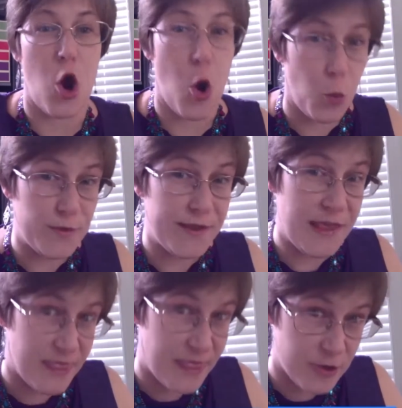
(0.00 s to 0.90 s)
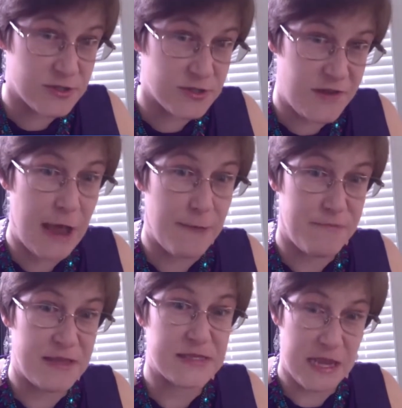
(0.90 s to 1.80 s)
only those
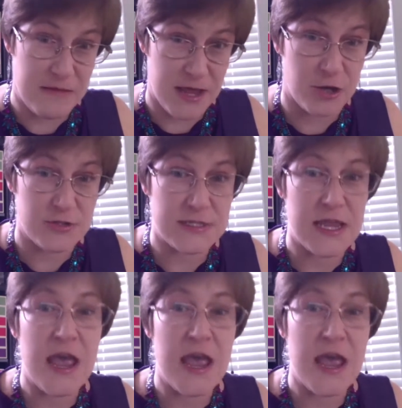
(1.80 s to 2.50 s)
VIP's emails